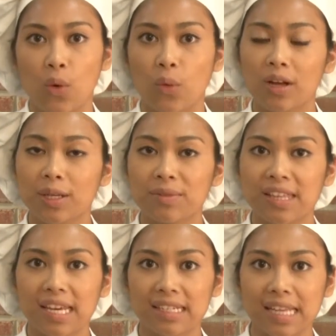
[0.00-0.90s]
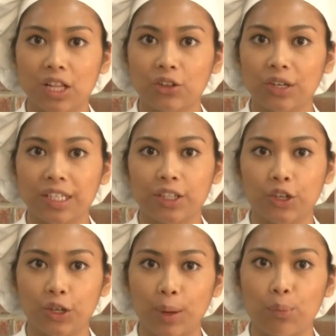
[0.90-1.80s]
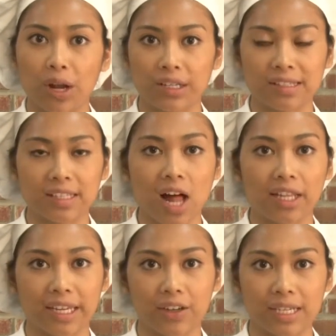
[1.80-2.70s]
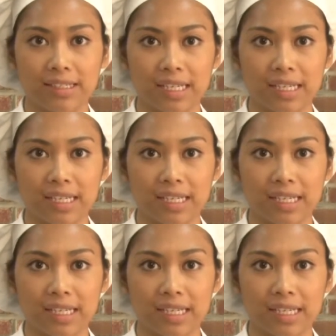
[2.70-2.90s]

Welcome to the Accelerated Cooking Products Culinary